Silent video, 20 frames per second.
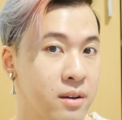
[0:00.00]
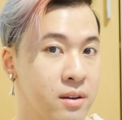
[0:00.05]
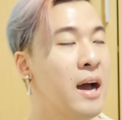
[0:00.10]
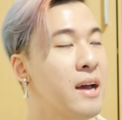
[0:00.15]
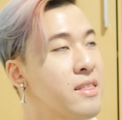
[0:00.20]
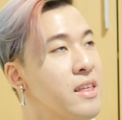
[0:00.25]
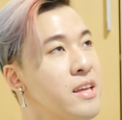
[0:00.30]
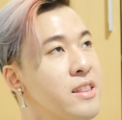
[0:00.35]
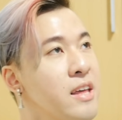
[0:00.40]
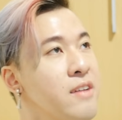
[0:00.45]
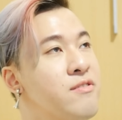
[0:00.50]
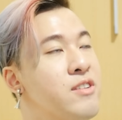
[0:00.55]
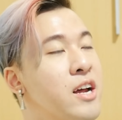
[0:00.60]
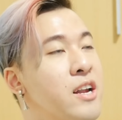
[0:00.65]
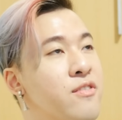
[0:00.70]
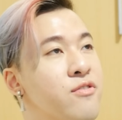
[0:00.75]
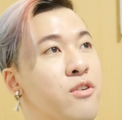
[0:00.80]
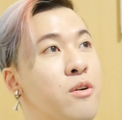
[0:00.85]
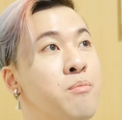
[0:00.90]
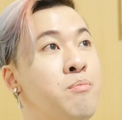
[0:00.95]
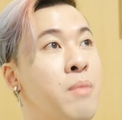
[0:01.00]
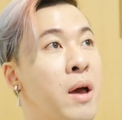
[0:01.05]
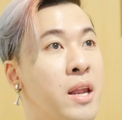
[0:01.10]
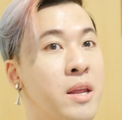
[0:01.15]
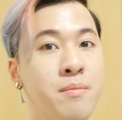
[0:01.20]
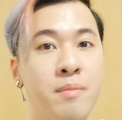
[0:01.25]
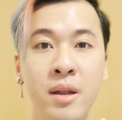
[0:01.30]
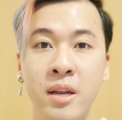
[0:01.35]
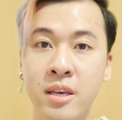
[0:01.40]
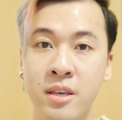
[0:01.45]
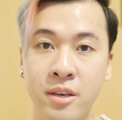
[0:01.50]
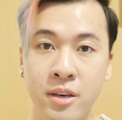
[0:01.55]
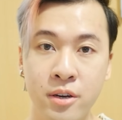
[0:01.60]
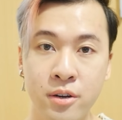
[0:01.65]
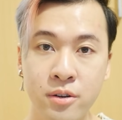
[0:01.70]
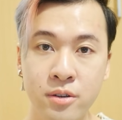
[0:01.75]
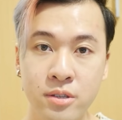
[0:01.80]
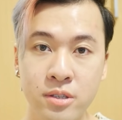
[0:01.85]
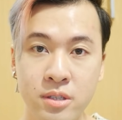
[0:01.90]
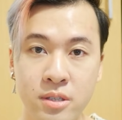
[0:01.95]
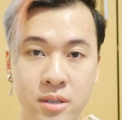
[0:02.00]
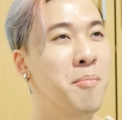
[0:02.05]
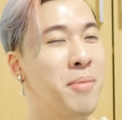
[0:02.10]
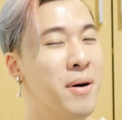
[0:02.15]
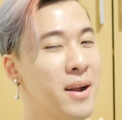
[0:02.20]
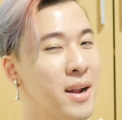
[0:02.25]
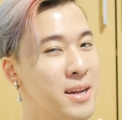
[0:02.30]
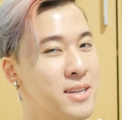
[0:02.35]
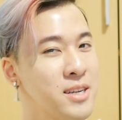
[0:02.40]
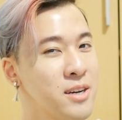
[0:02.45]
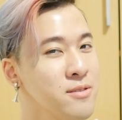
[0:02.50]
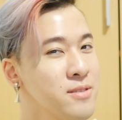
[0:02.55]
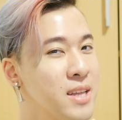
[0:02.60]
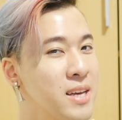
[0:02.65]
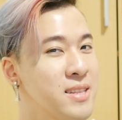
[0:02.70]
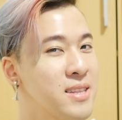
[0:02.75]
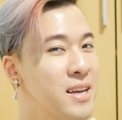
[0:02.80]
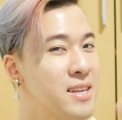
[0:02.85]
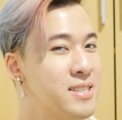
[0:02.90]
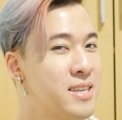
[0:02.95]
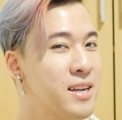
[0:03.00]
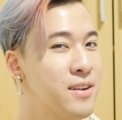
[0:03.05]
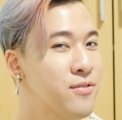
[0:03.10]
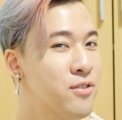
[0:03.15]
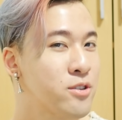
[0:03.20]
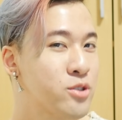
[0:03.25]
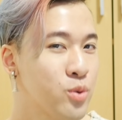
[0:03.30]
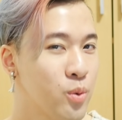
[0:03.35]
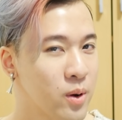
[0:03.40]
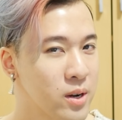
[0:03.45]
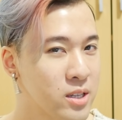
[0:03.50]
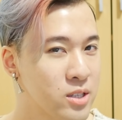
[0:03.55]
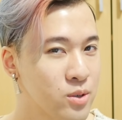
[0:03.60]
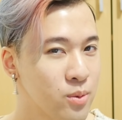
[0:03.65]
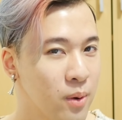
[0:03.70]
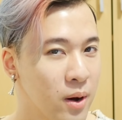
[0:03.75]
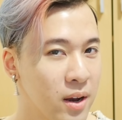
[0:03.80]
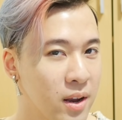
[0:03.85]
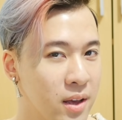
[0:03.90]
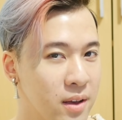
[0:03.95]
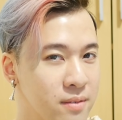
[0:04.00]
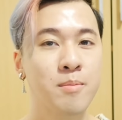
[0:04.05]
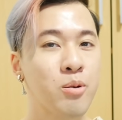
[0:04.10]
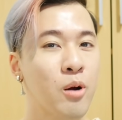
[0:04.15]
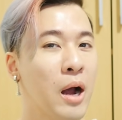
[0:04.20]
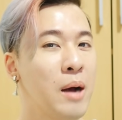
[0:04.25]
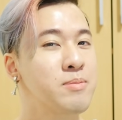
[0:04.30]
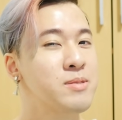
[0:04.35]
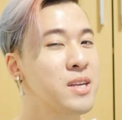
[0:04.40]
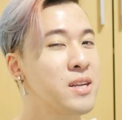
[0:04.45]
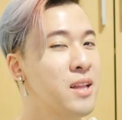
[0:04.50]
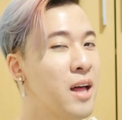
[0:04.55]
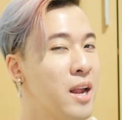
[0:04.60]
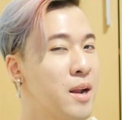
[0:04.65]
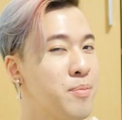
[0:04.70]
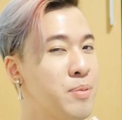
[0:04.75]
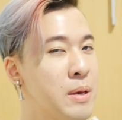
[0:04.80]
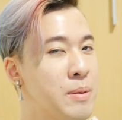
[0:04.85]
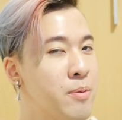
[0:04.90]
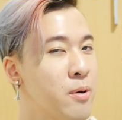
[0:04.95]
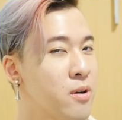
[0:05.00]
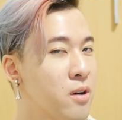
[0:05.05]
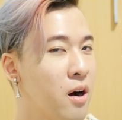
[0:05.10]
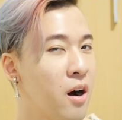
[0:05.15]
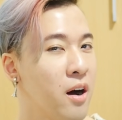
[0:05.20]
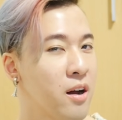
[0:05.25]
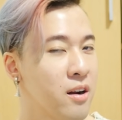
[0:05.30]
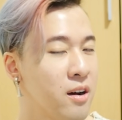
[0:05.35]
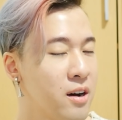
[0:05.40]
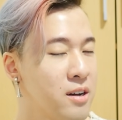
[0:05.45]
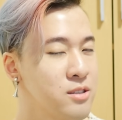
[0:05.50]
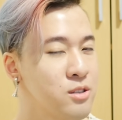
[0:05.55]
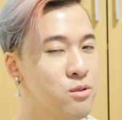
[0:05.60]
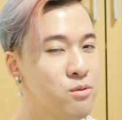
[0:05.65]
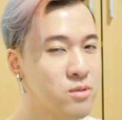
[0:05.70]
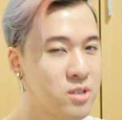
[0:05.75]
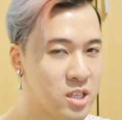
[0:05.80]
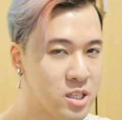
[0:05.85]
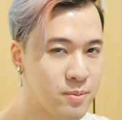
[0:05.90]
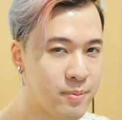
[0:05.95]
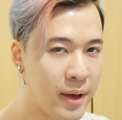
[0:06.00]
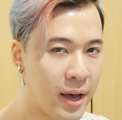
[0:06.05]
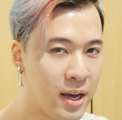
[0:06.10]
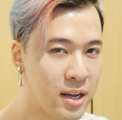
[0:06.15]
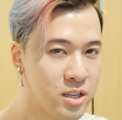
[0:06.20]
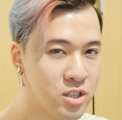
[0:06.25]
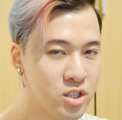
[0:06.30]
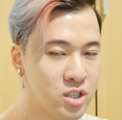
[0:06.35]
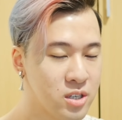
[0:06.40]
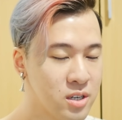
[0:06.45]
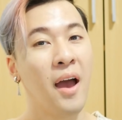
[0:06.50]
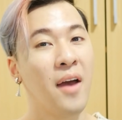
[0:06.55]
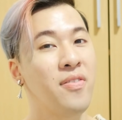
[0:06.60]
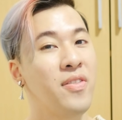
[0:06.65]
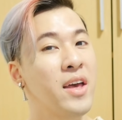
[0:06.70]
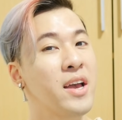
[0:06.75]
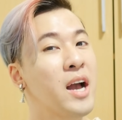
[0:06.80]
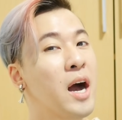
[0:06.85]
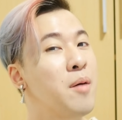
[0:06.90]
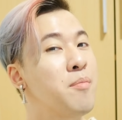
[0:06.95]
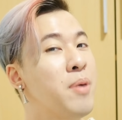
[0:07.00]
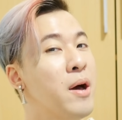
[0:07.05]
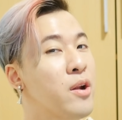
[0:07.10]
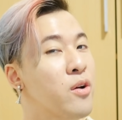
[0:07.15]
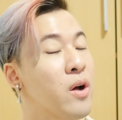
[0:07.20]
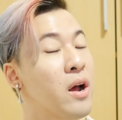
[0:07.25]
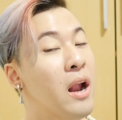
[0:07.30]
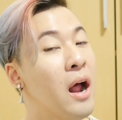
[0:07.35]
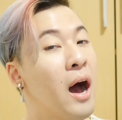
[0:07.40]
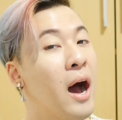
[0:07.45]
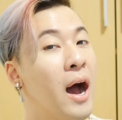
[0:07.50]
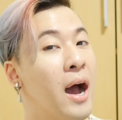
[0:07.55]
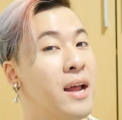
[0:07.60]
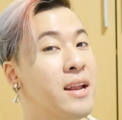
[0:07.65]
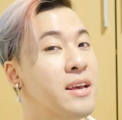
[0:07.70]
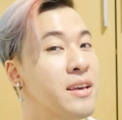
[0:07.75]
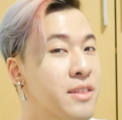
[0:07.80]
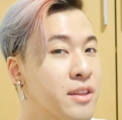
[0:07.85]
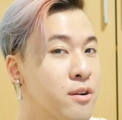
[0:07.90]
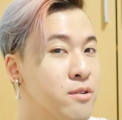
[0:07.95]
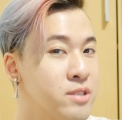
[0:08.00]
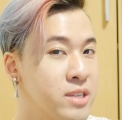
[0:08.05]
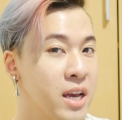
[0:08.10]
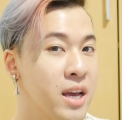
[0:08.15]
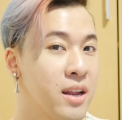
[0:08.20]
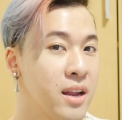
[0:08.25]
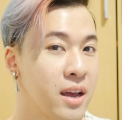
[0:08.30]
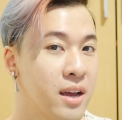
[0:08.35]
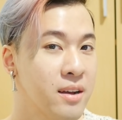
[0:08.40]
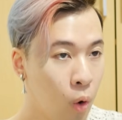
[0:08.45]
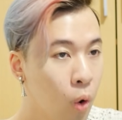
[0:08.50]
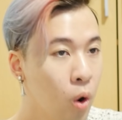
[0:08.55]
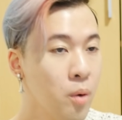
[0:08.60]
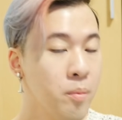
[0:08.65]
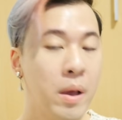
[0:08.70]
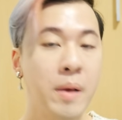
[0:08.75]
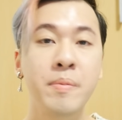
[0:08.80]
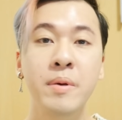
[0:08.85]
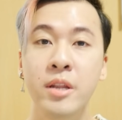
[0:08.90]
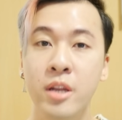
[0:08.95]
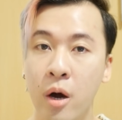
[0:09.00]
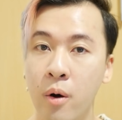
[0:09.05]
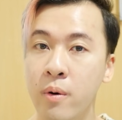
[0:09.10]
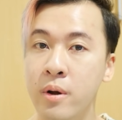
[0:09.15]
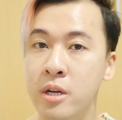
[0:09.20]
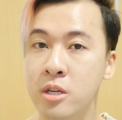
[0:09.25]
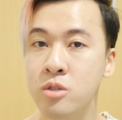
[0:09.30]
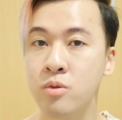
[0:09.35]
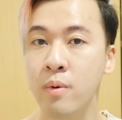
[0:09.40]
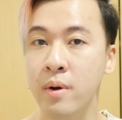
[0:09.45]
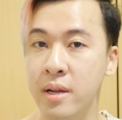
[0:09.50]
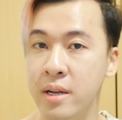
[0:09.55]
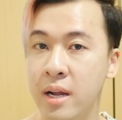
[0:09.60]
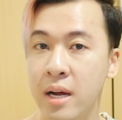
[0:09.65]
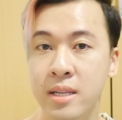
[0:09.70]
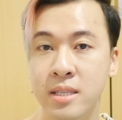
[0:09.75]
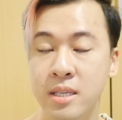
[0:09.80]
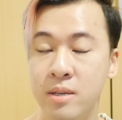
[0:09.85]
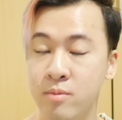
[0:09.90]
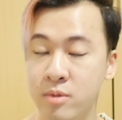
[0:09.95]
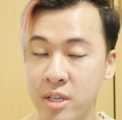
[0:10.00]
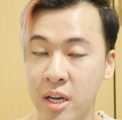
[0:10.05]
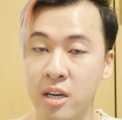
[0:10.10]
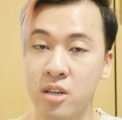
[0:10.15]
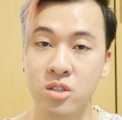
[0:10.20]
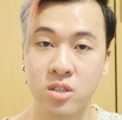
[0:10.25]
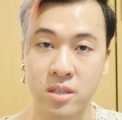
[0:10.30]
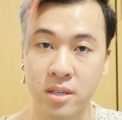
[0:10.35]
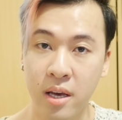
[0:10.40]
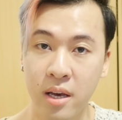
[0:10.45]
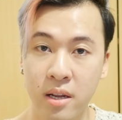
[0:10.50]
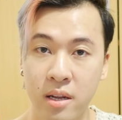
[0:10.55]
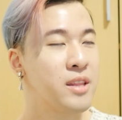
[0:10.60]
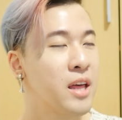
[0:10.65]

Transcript: I think they've done it for many, many years, but I don't think they did it for 2020. Perhaps a lot of people caught on to Dispatch and they got better at hiding their dating. Or maybe no one in 2019 was actually dating.